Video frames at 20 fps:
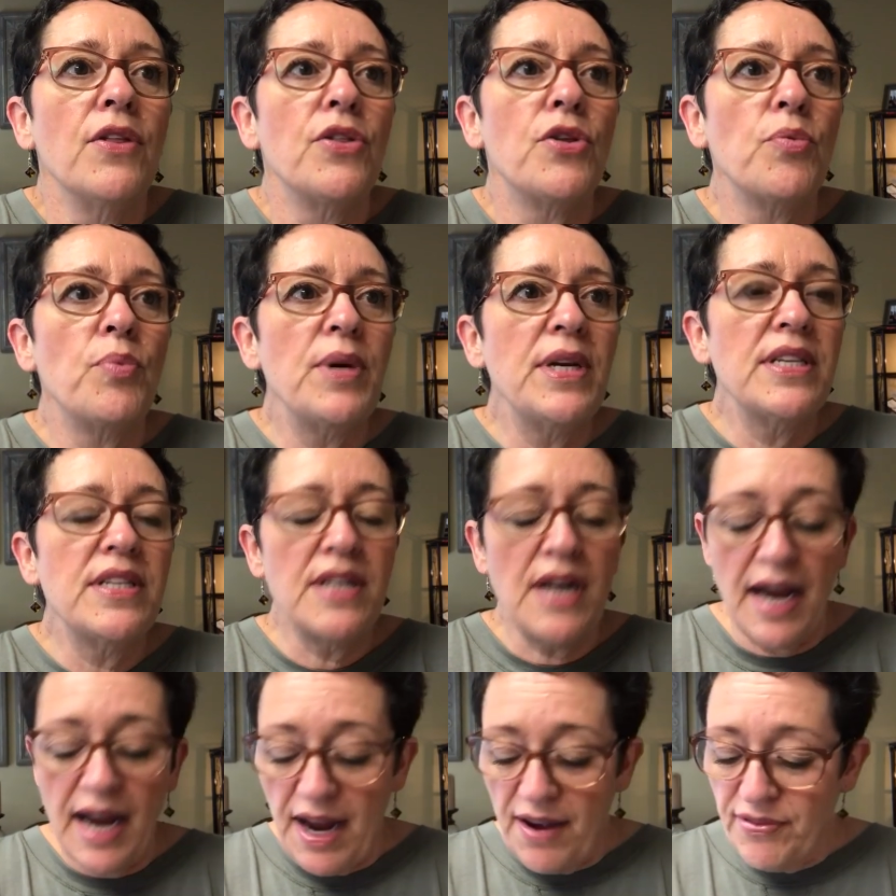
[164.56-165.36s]
the
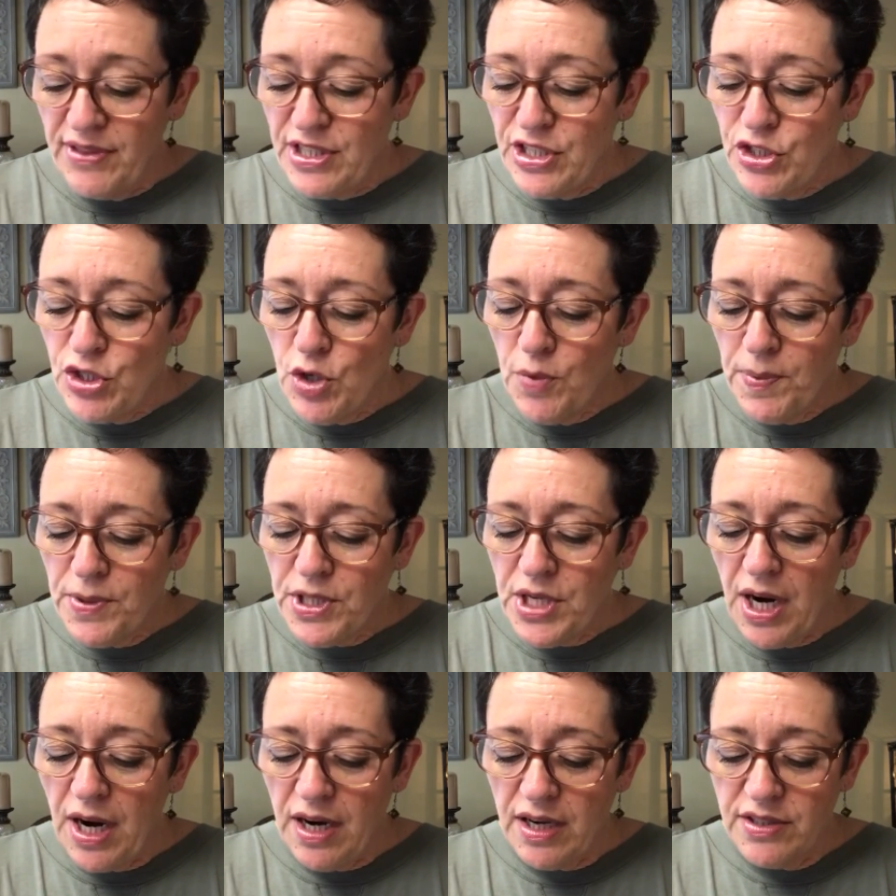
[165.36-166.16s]
reason I have these Super
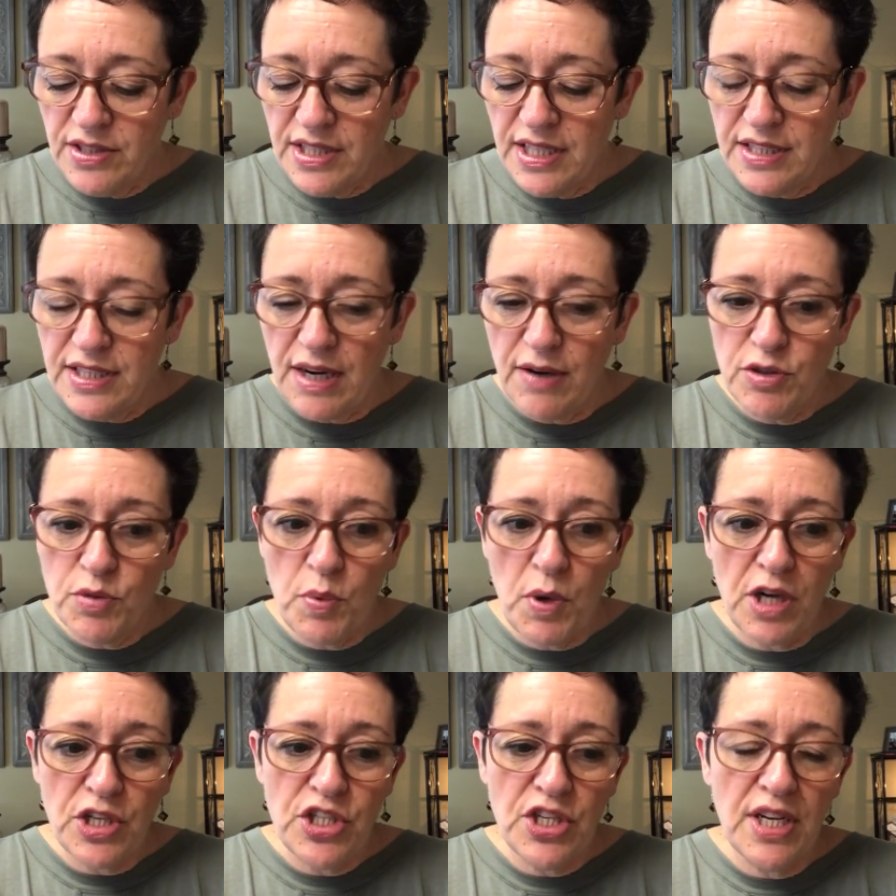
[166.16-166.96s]
Tarts is I was
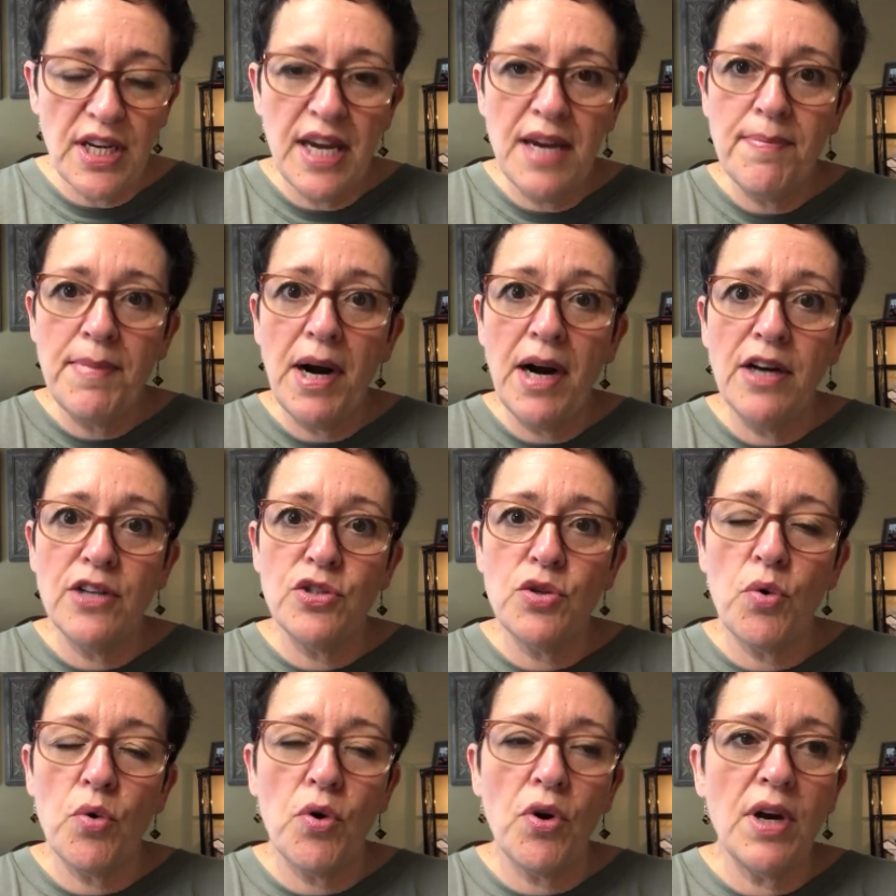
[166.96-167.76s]
watching Kim
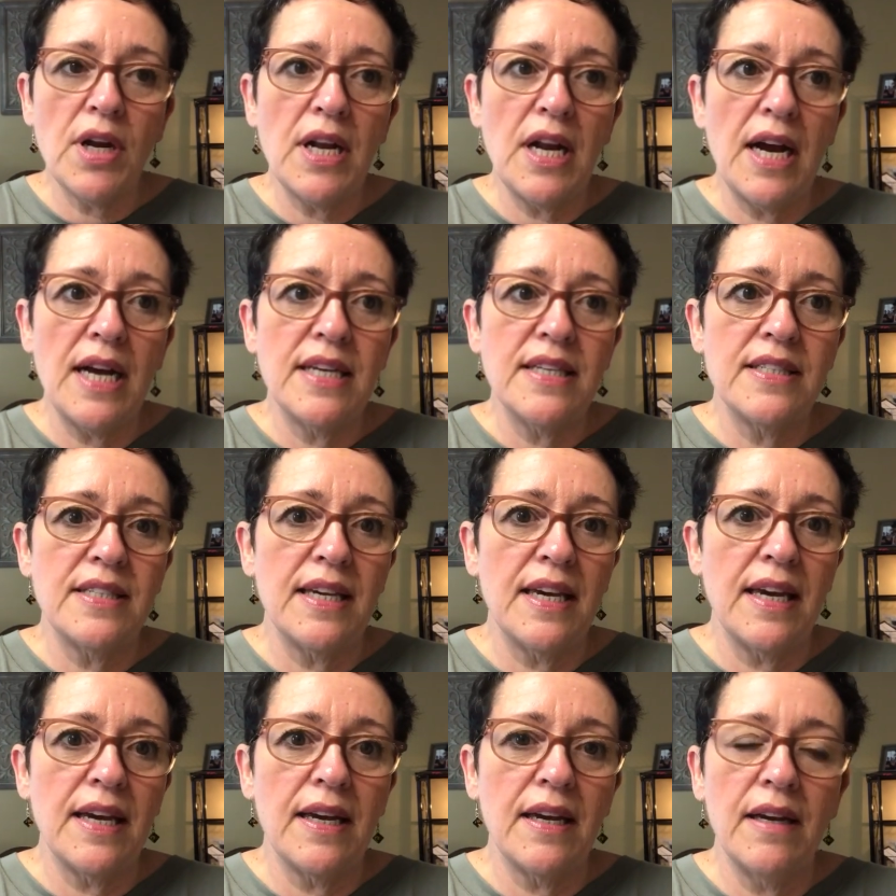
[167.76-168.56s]
Hart's
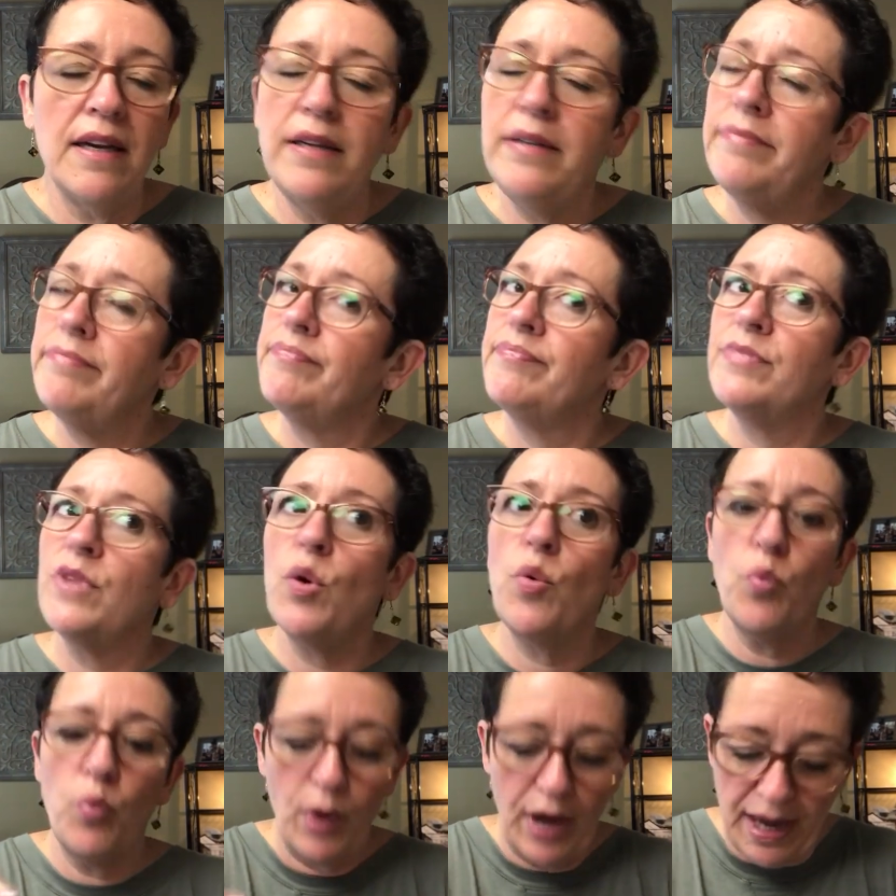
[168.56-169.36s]
organizing
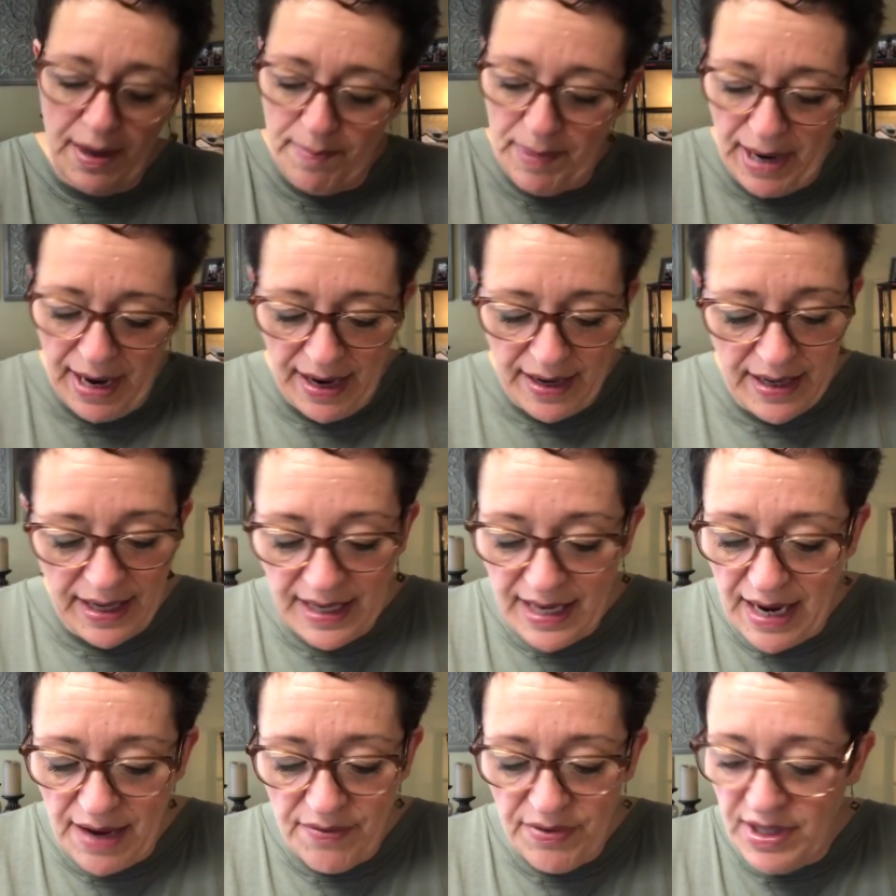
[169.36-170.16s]
way back.
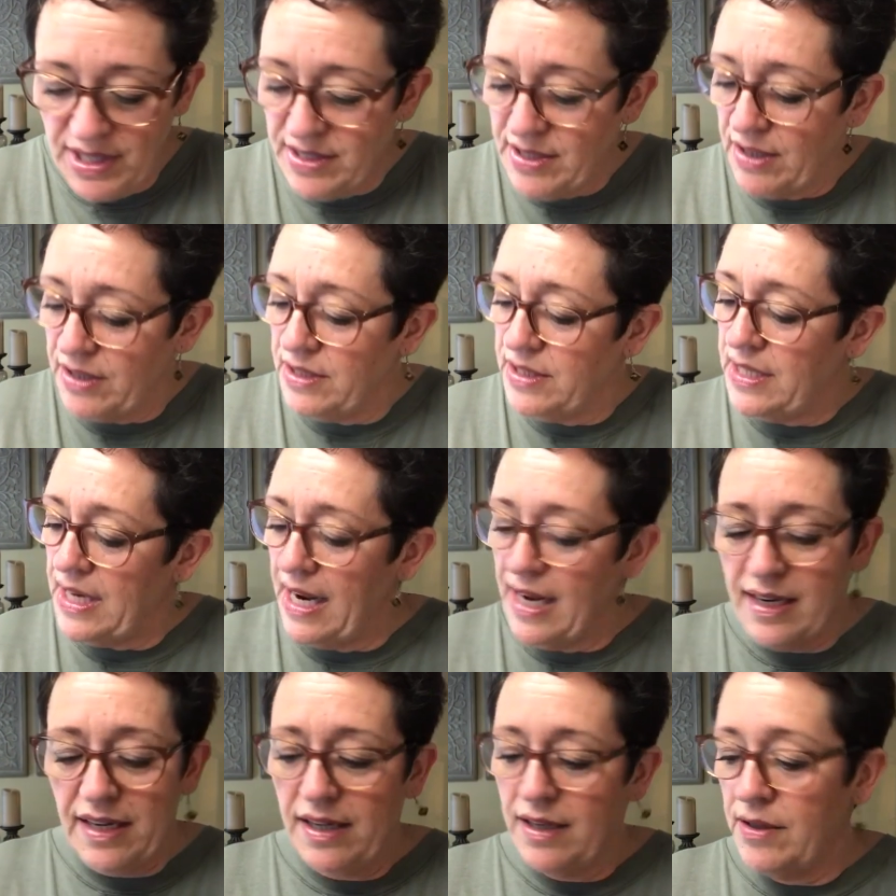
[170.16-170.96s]
Again, these aren't
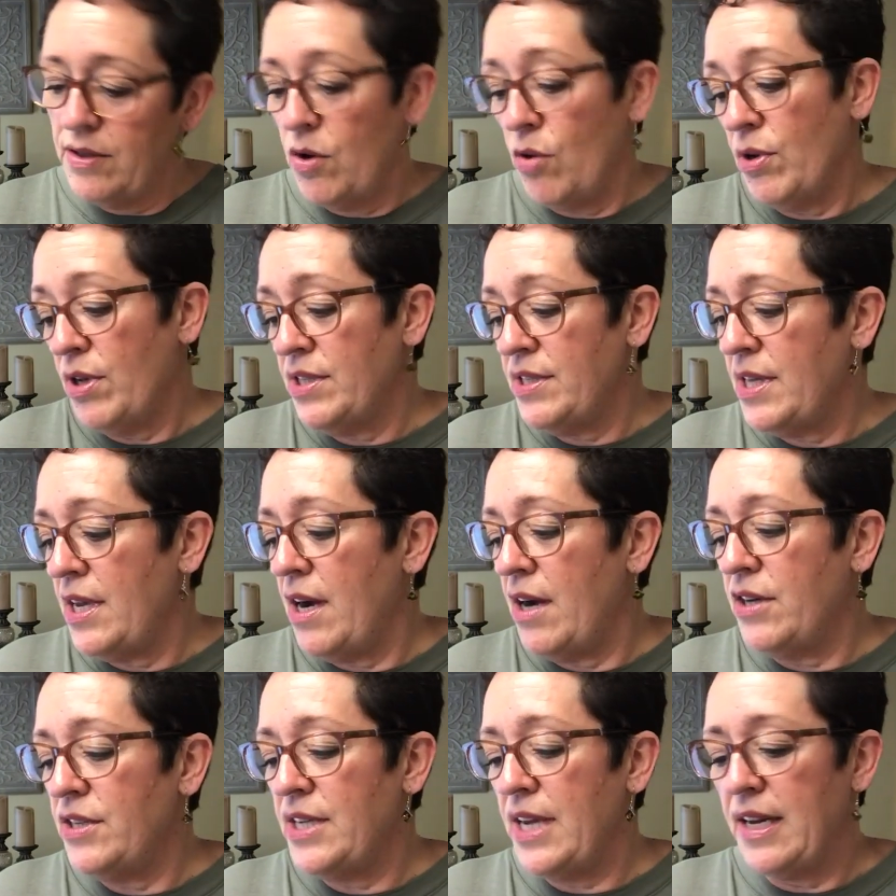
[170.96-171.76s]
dated. Oh, yes, they
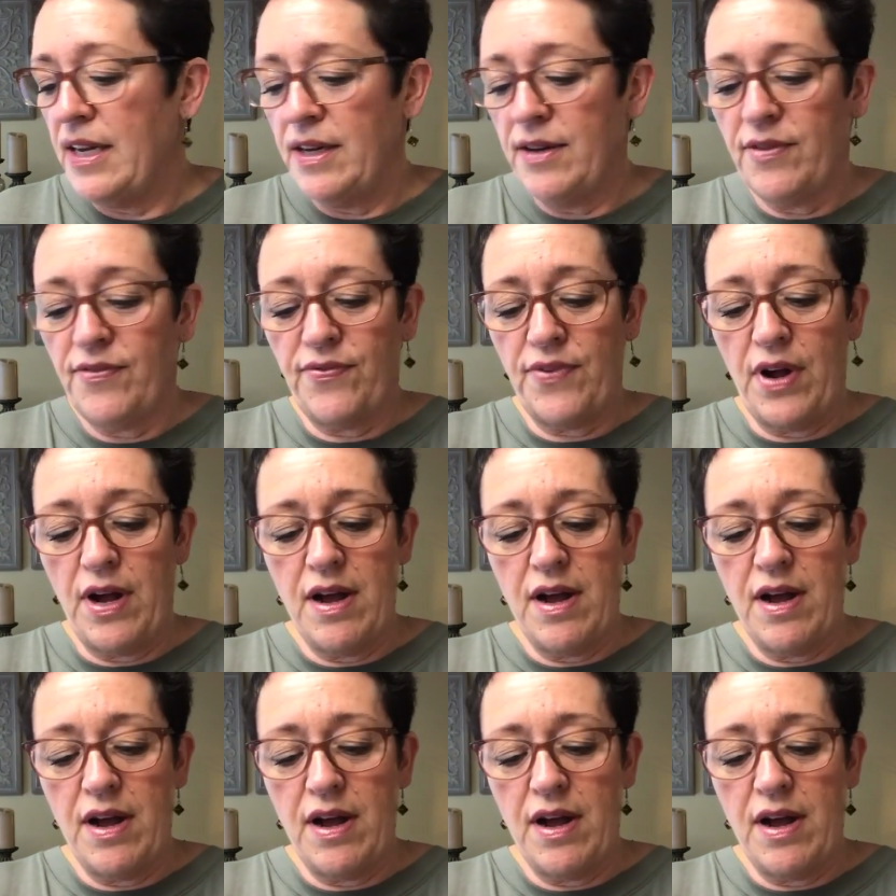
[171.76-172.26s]
are dated.